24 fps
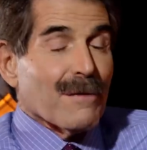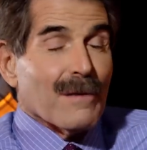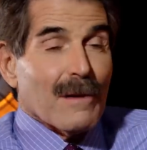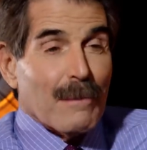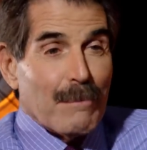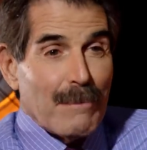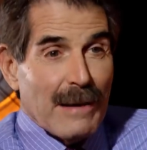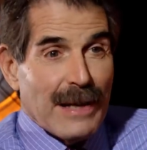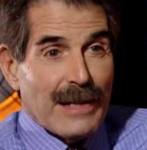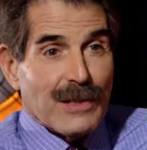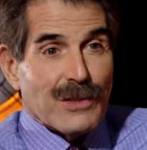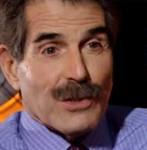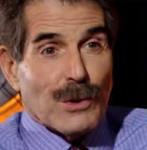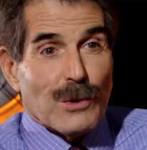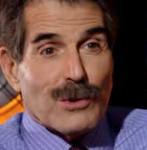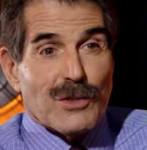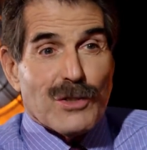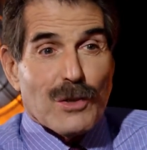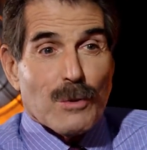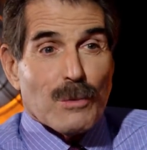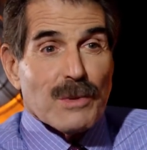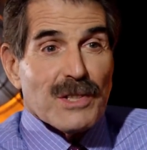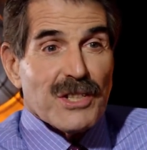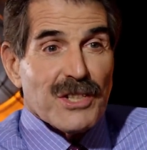for a
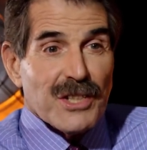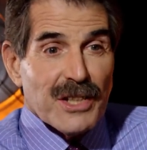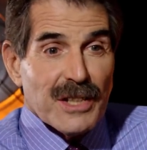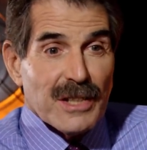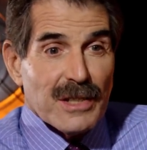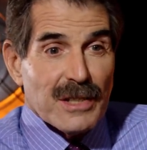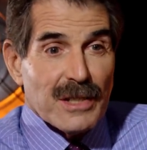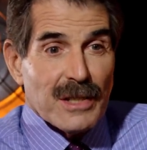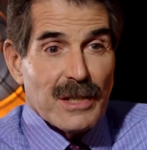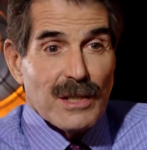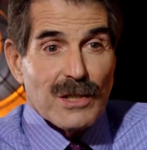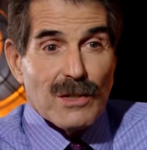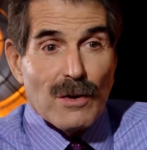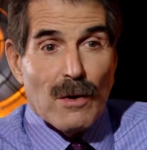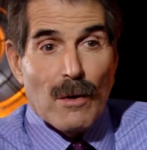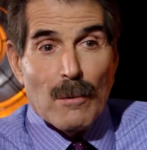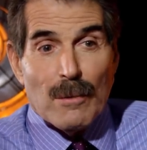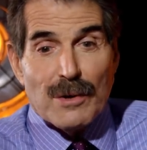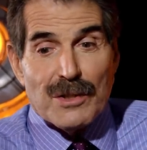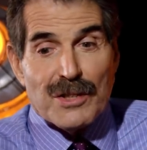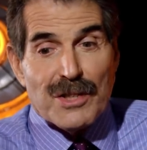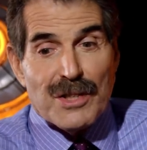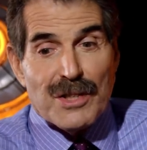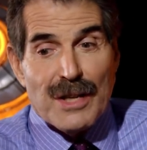Bezos to resist. He's
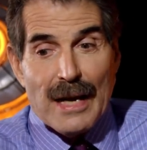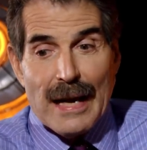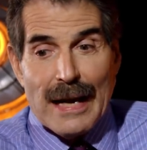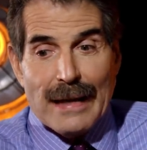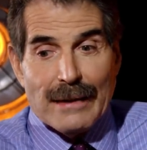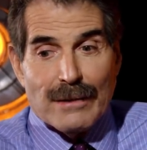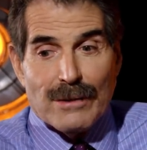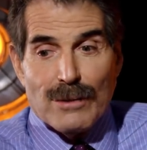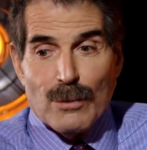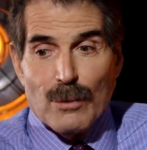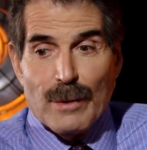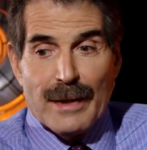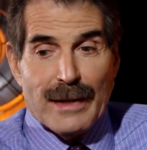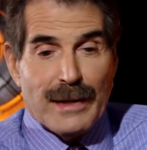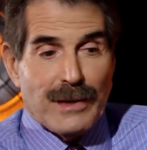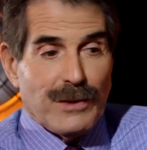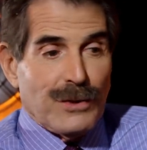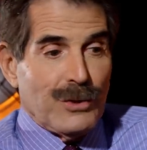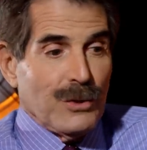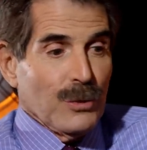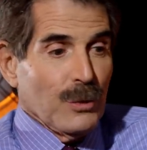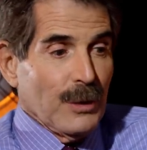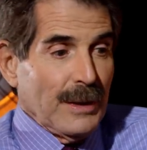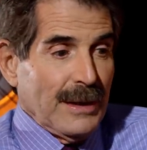almost not
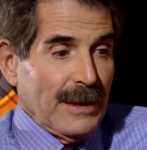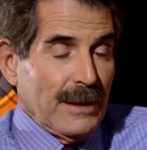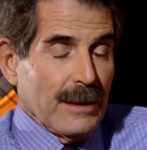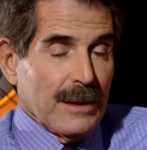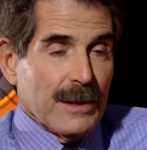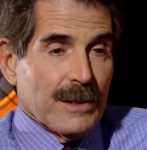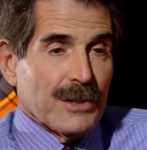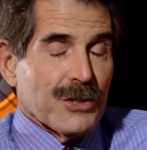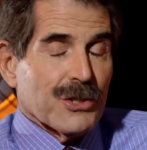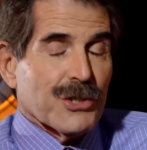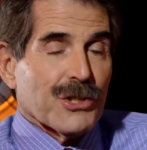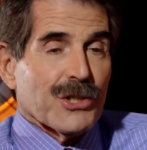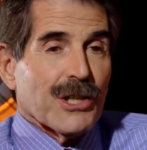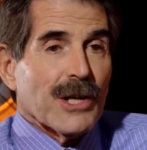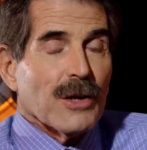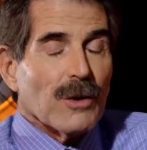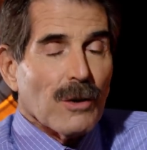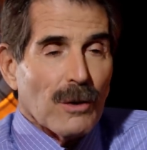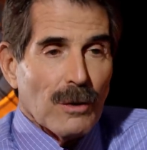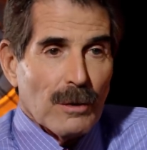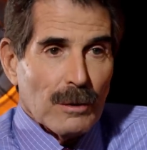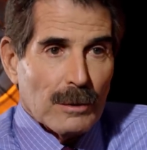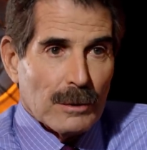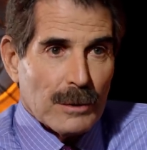doing duty to his
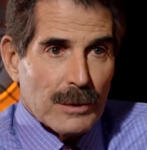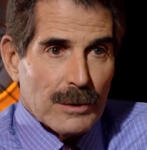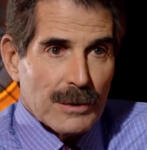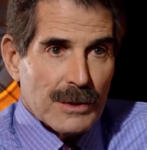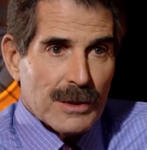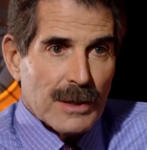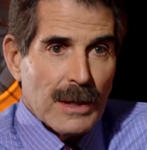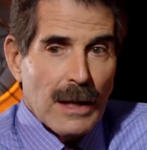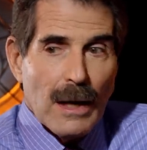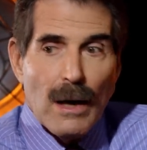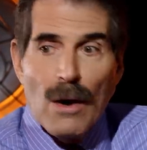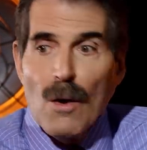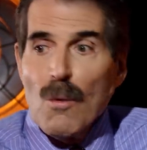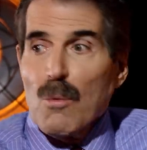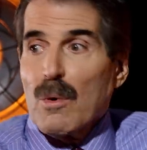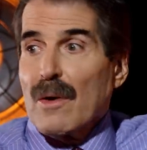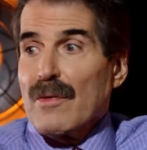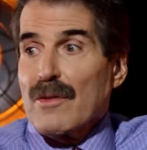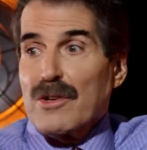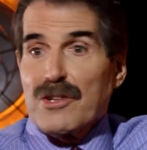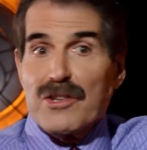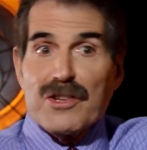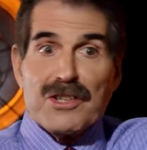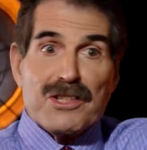shareholders
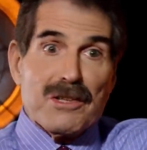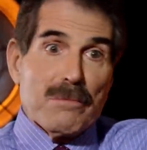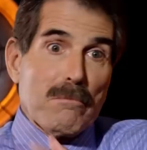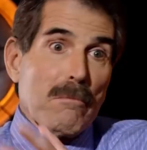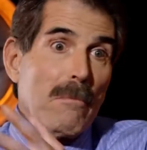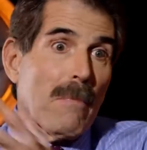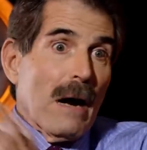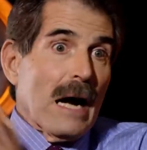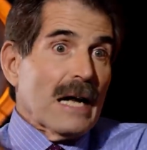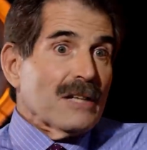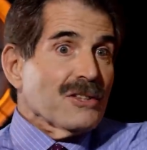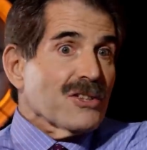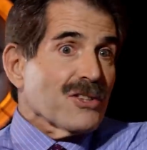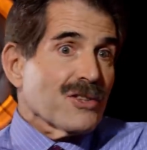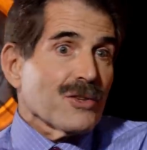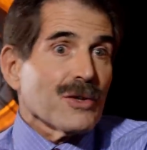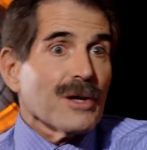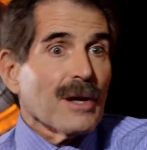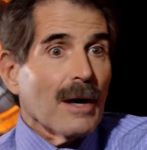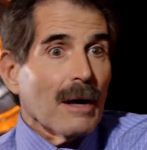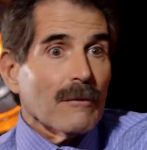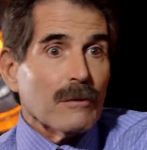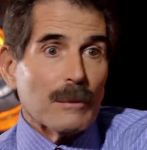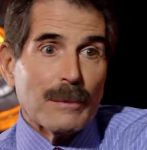when there's this monster
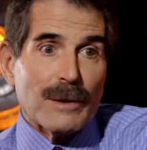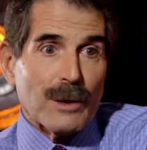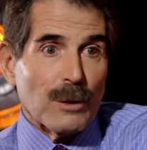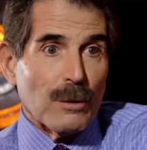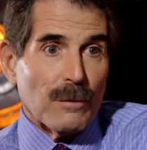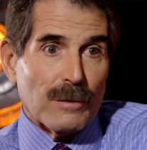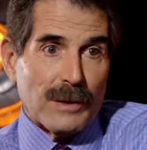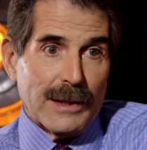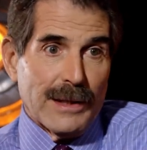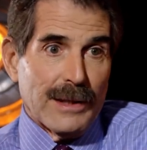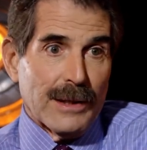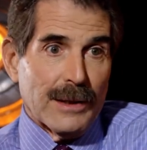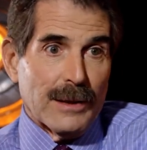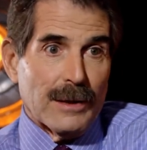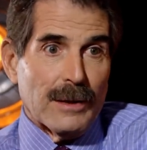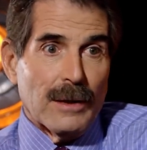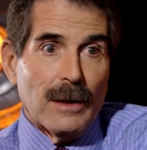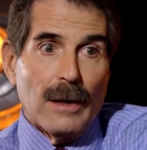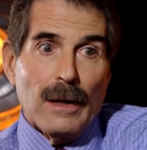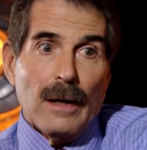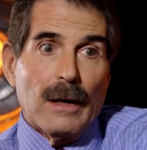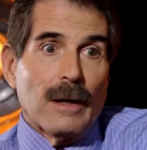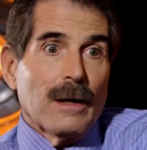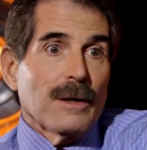government over here,
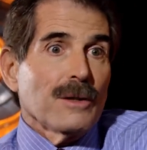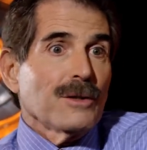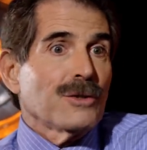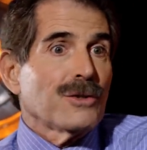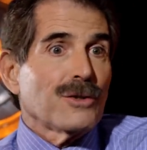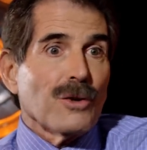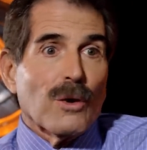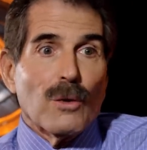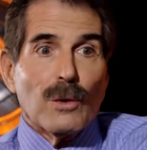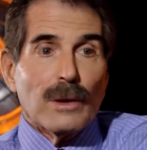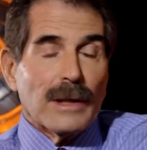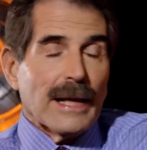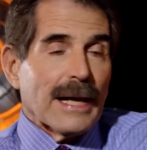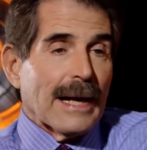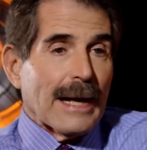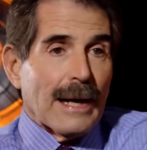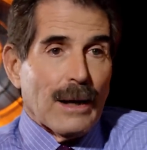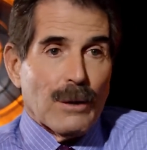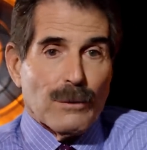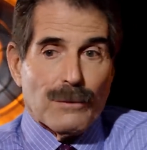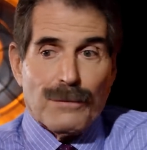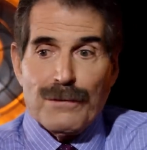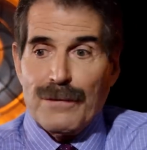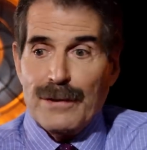doling
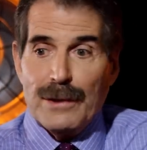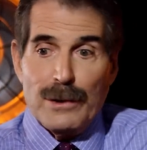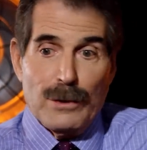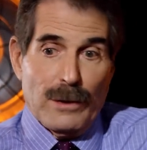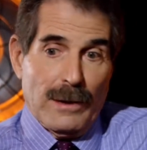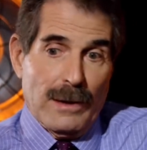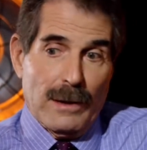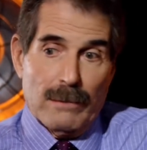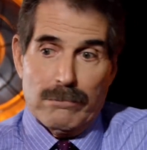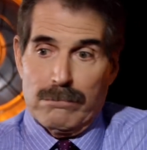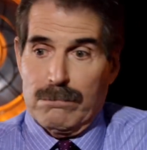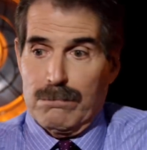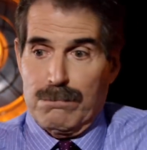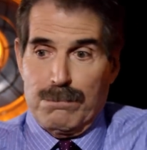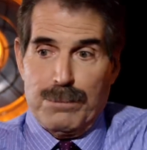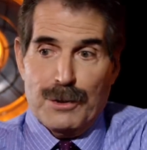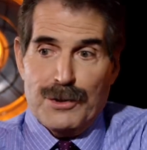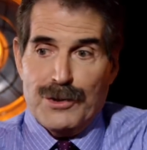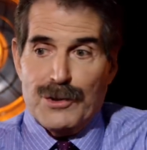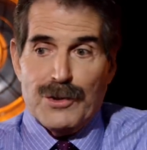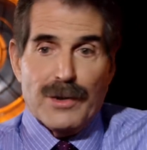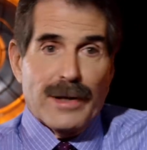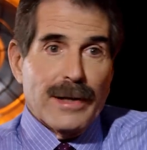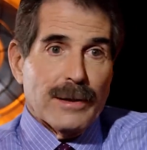out. You have,
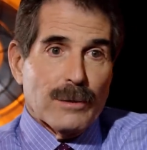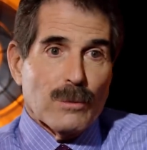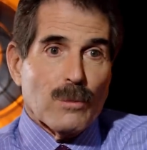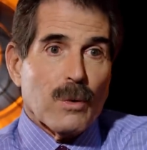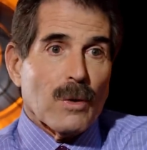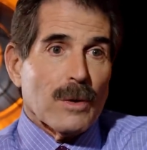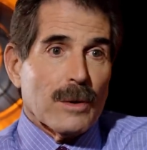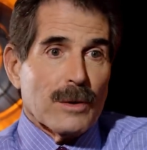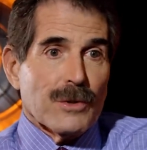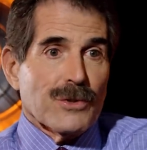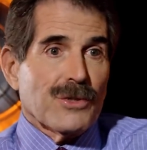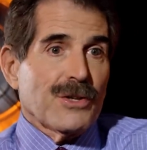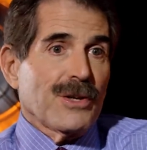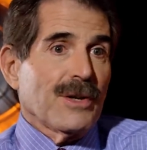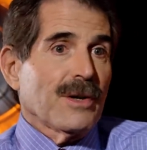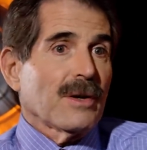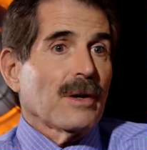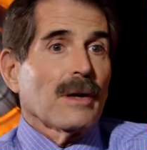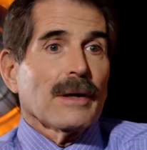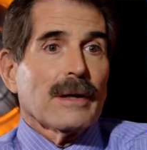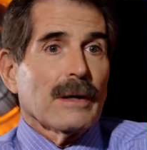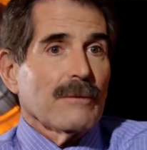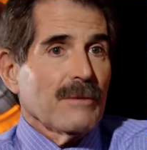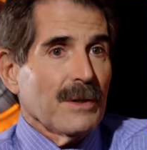put your headquarters here.
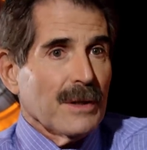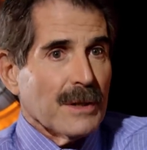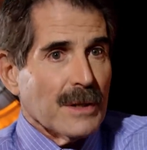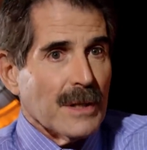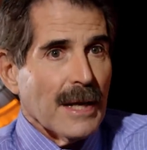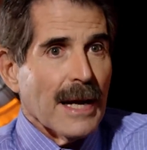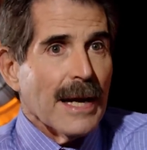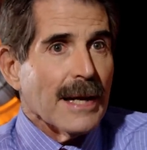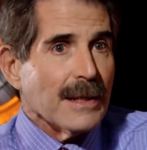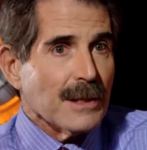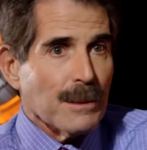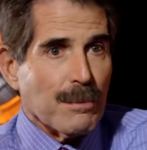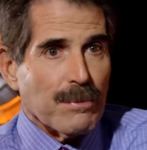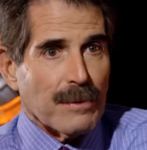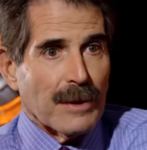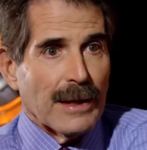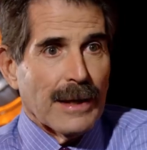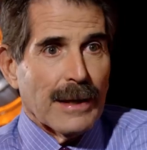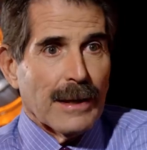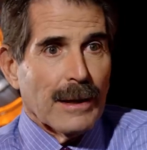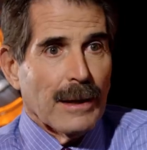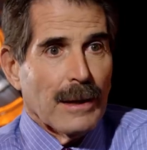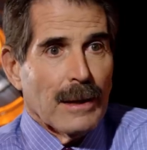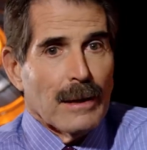I'll give you a tax
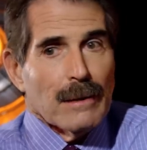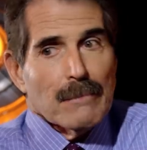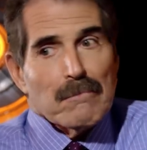break.